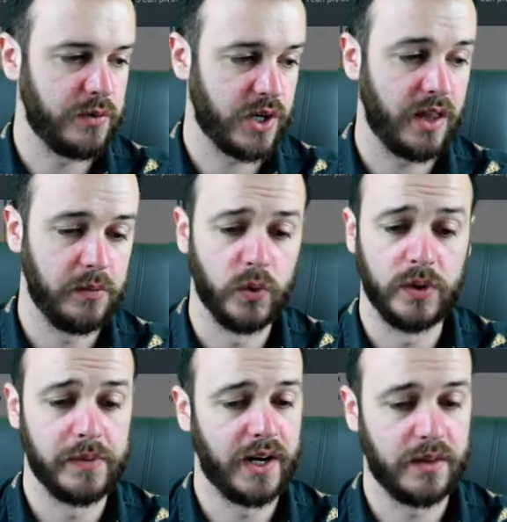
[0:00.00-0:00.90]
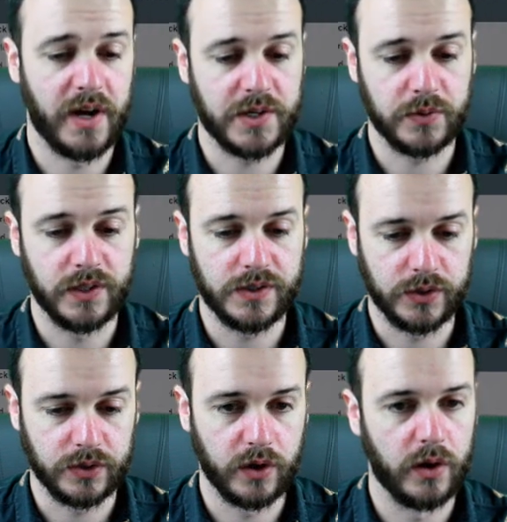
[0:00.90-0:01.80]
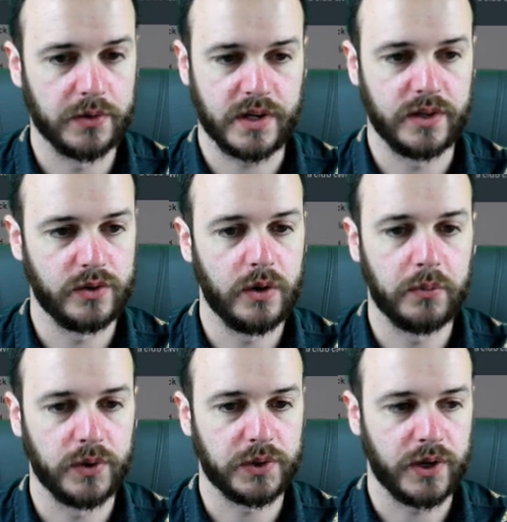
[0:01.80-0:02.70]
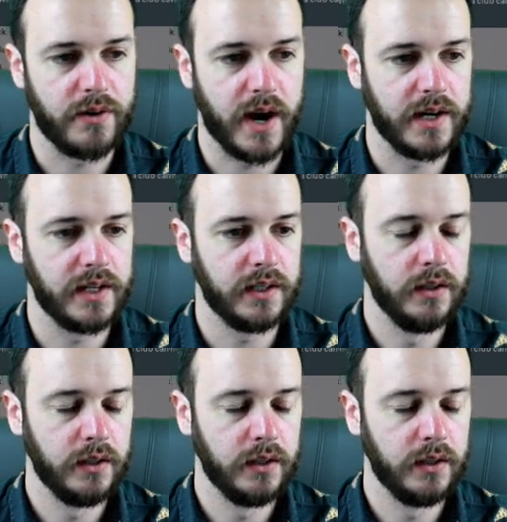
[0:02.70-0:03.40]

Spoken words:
Charlie Morley, man of the match with his 2 goals and a 9.3 rating.